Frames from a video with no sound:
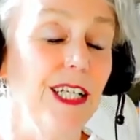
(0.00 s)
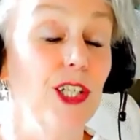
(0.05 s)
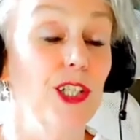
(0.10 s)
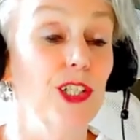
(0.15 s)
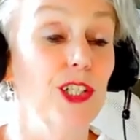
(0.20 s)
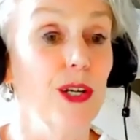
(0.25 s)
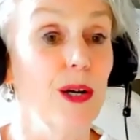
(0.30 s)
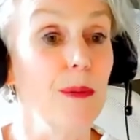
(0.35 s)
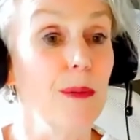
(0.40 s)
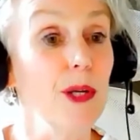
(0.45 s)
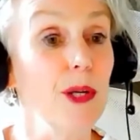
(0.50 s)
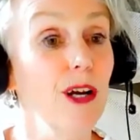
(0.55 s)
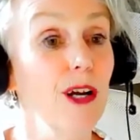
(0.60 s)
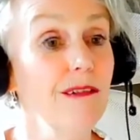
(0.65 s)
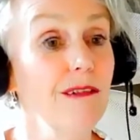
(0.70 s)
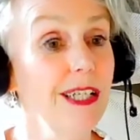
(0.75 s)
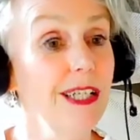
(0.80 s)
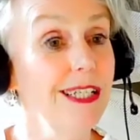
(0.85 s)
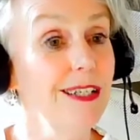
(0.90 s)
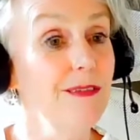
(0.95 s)
So, I'm
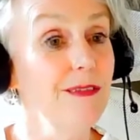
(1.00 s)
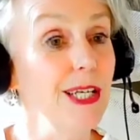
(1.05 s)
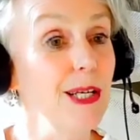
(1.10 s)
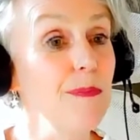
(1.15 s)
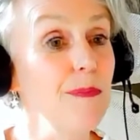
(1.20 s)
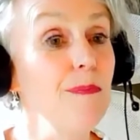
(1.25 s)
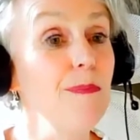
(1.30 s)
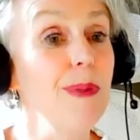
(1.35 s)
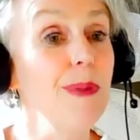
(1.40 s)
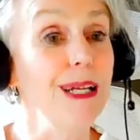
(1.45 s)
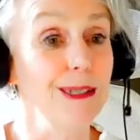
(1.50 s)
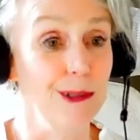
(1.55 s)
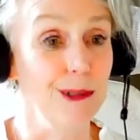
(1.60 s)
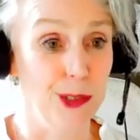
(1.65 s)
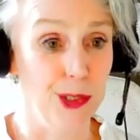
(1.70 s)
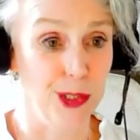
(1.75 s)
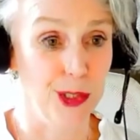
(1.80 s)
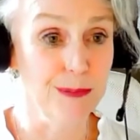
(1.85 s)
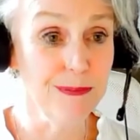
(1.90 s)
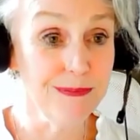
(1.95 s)
currently living in
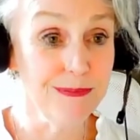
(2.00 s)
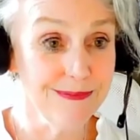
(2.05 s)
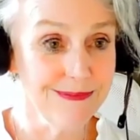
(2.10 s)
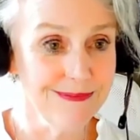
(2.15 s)
Belgium.